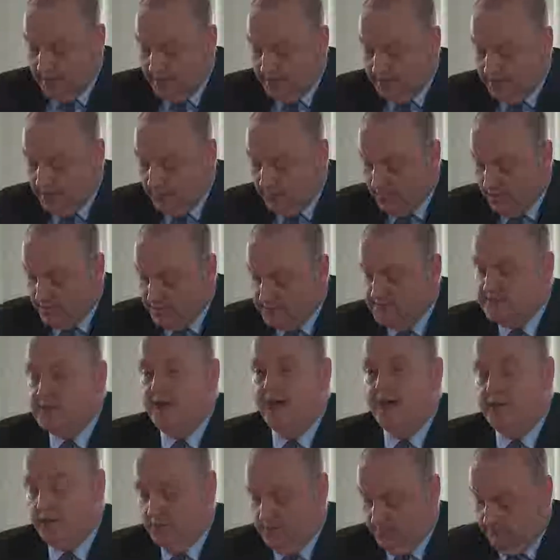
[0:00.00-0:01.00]
There were
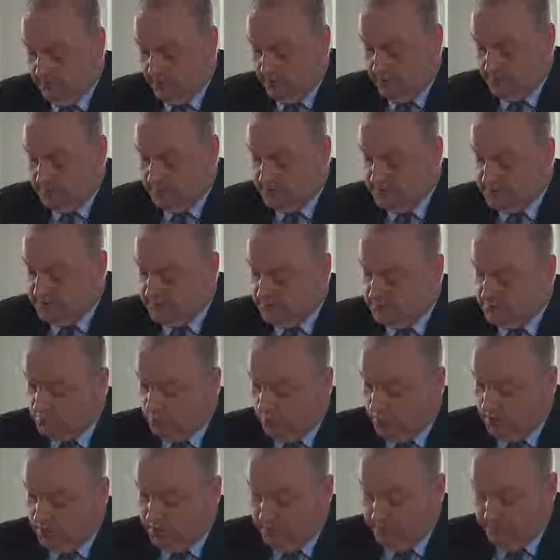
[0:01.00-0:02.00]
other developments as
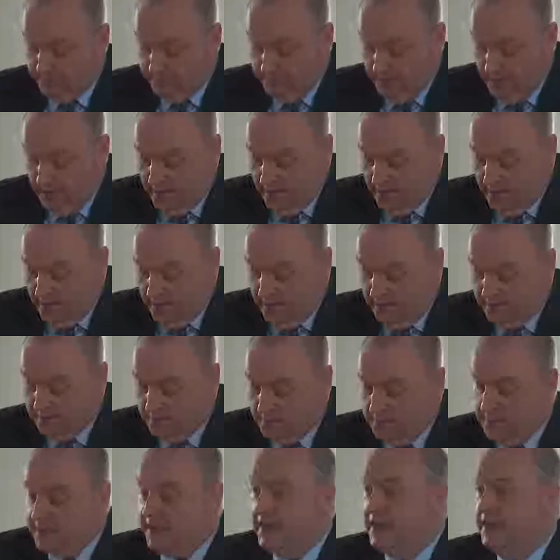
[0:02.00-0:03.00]
well. From
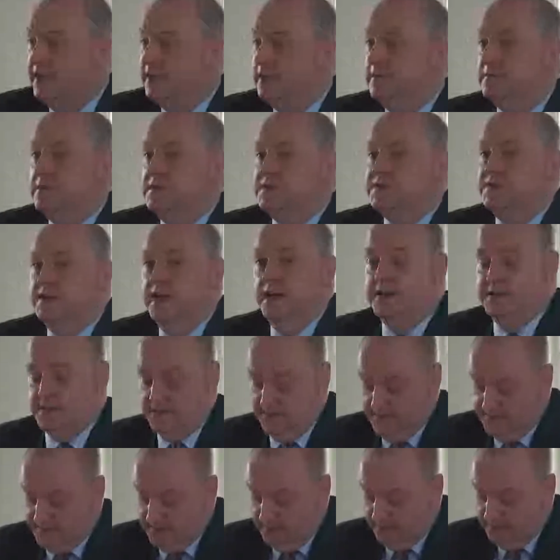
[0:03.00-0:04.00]
the beginning of the
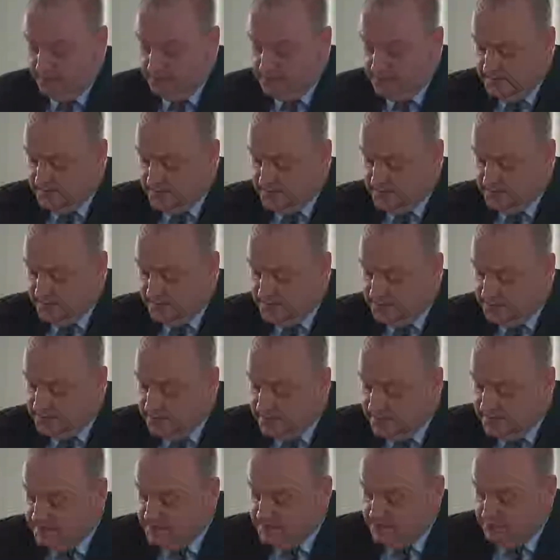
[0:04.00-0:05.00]
1970s,
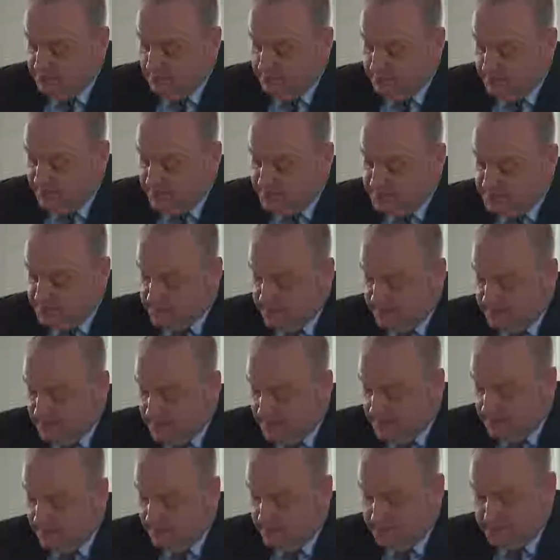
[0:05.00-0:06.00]
Indonesia replaced
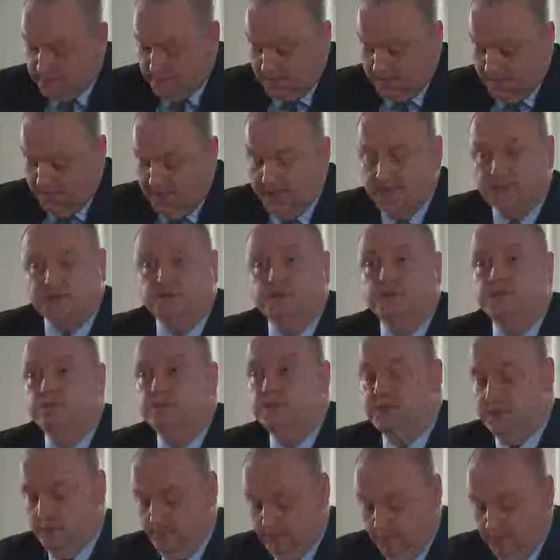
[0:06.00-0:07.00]
India as the largest
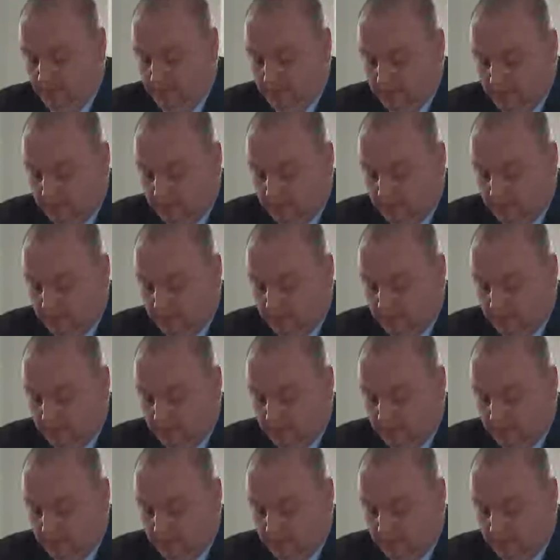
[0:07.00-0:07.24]
recipient